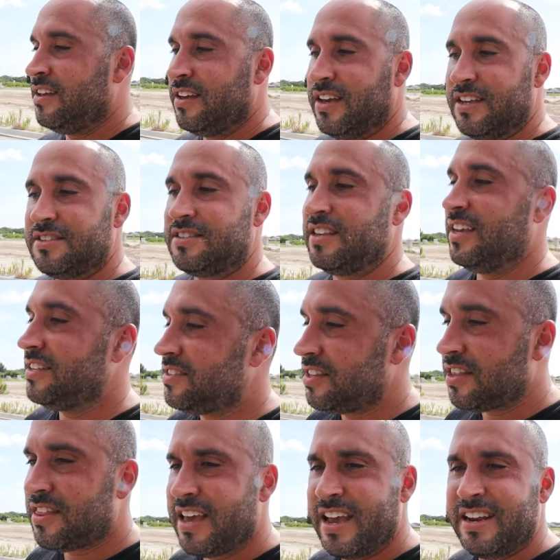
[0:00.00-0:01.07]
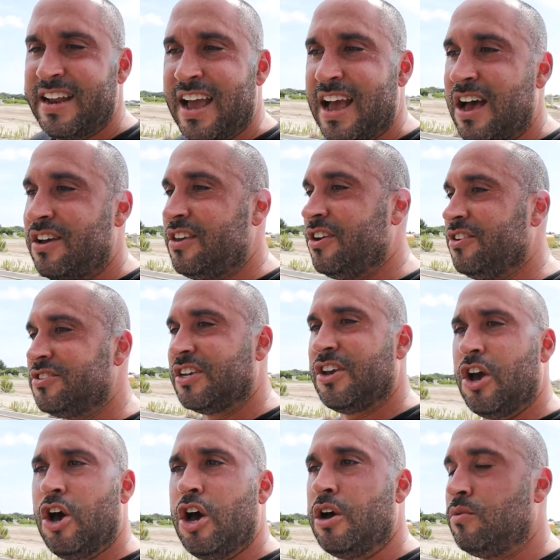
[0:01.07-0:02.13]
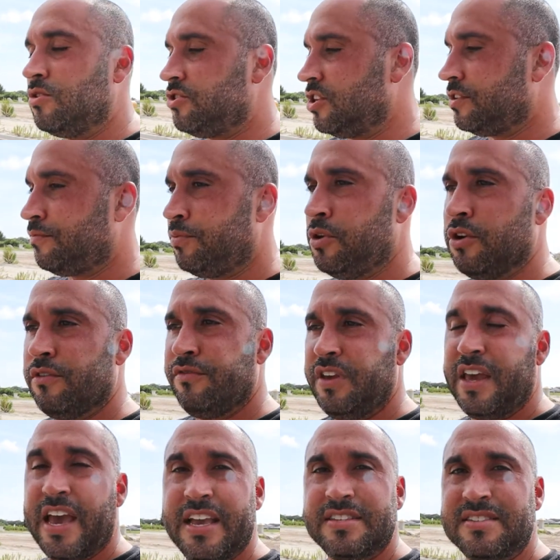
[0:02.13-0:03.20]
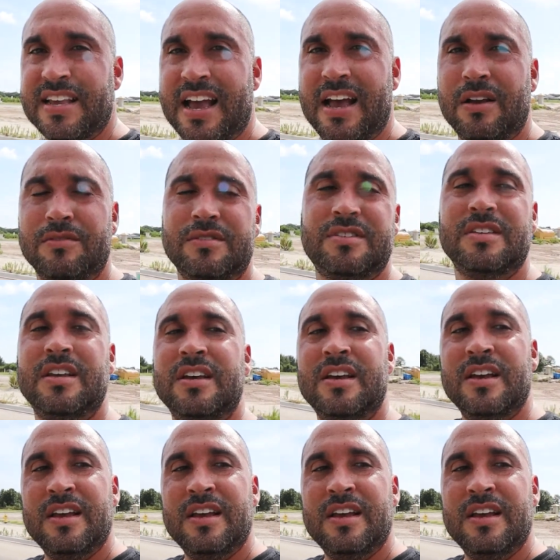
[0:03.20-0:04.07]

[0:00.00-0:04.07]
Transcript: It's the thing now. Years ago, it was just pure V8 sounds.